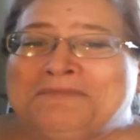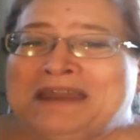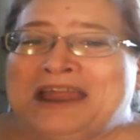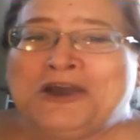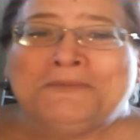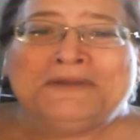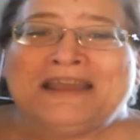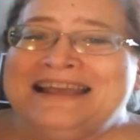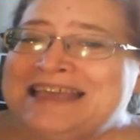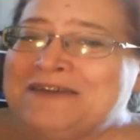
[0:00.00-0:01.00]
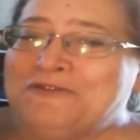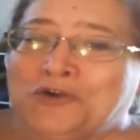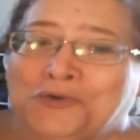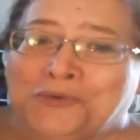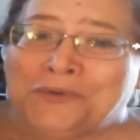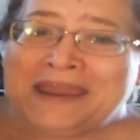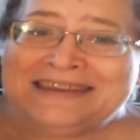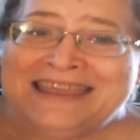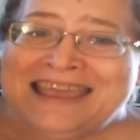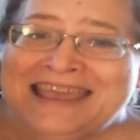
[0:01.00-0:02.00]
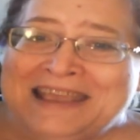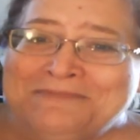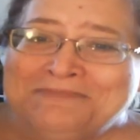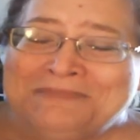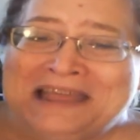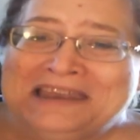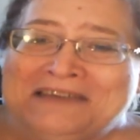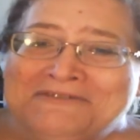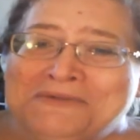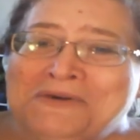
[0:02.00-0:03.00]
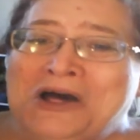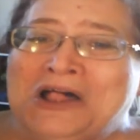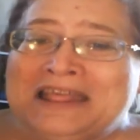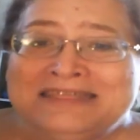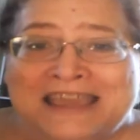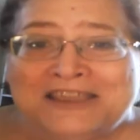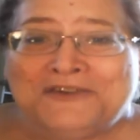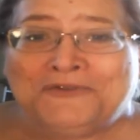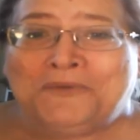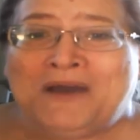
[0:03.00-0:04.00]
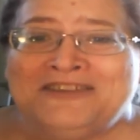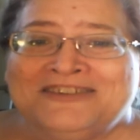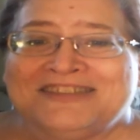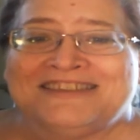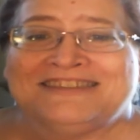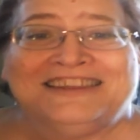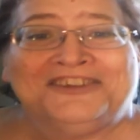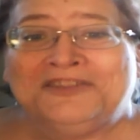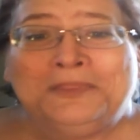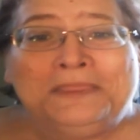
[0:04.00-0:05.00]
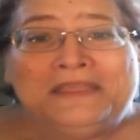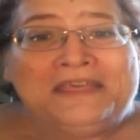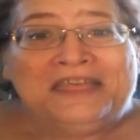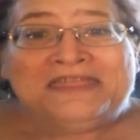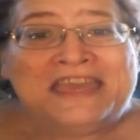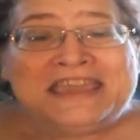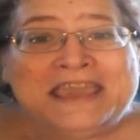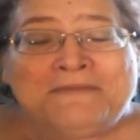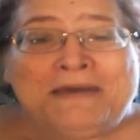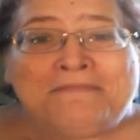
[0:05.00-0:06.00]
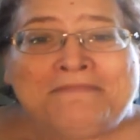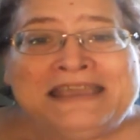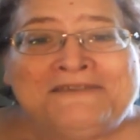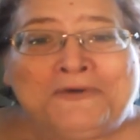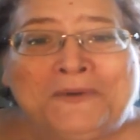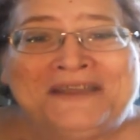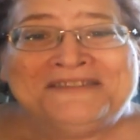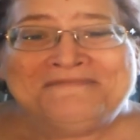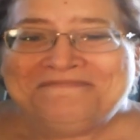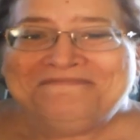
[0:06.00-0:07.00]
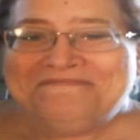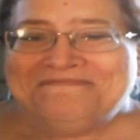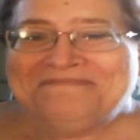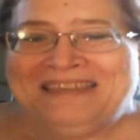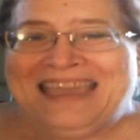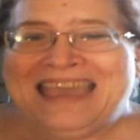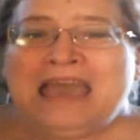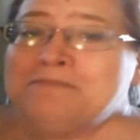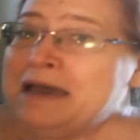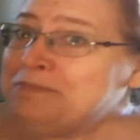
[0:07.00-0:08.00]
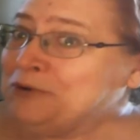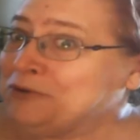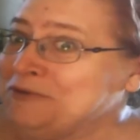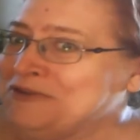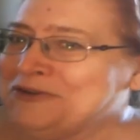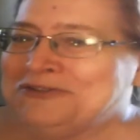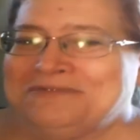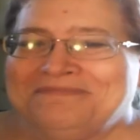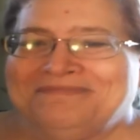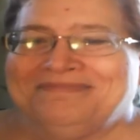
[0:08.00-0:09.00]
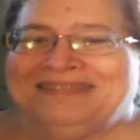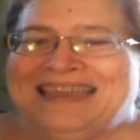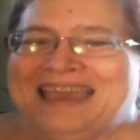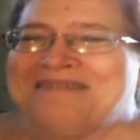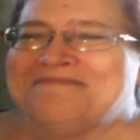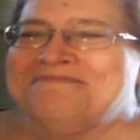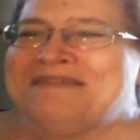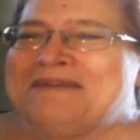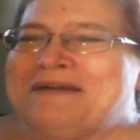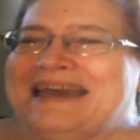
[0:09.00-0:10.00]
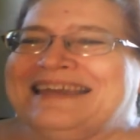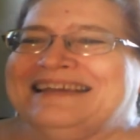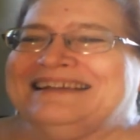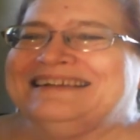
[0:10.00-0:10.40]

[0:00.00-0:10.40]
but I hope you guys have a great day. I love you all, and thank you for watching this little thingy about my giveaways. Okay, and my book reviews. Okay, bye-bye.